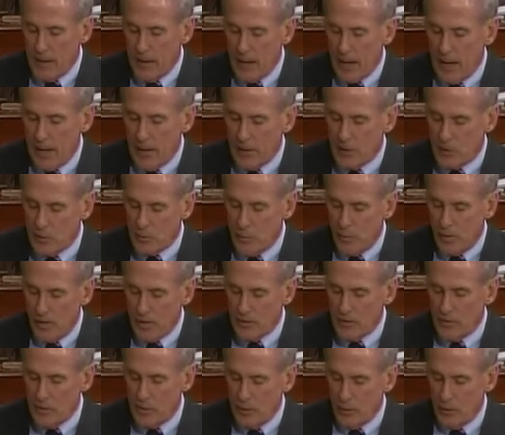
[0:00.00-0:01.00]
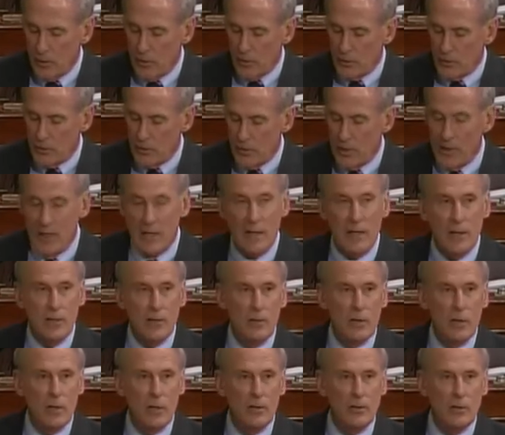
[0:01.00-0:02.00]
and expressed the urgent
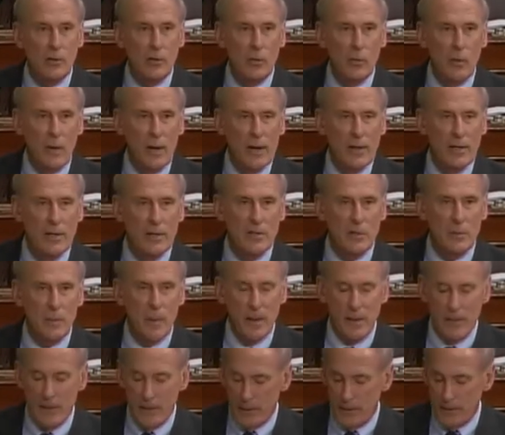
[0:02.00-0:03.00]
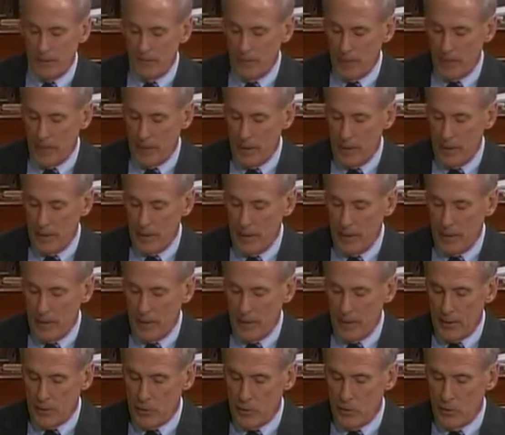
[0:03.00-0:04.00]
need to rein in spending
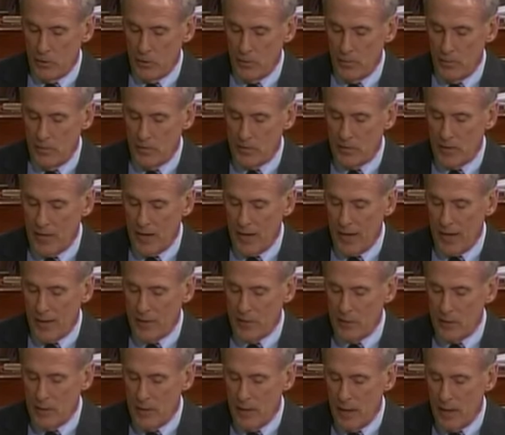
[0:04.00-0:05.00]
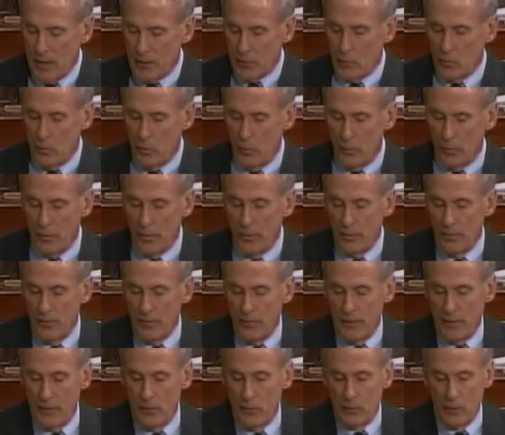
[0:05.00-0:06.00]
and curb the size and growth of the
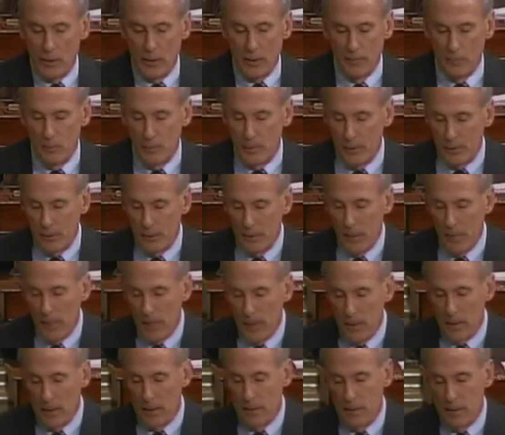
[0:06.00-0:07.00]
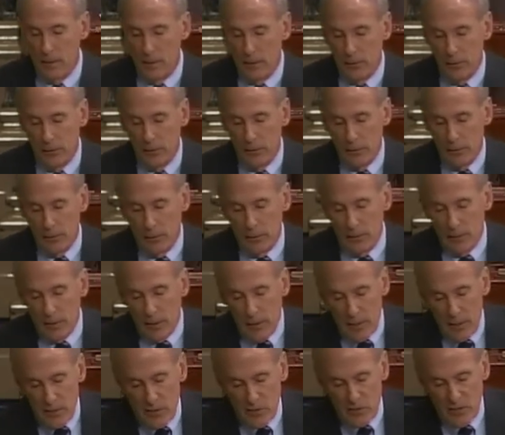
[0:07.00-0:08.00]
federal government.
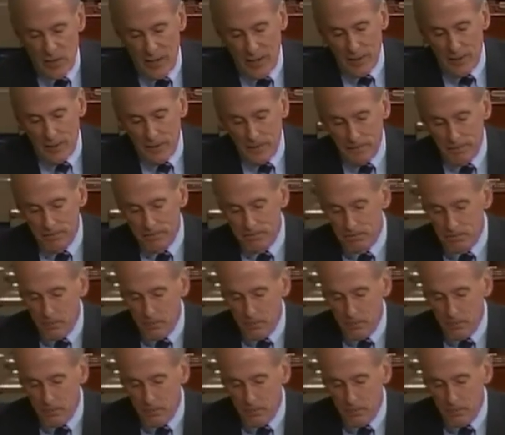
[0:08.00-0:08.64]
He said,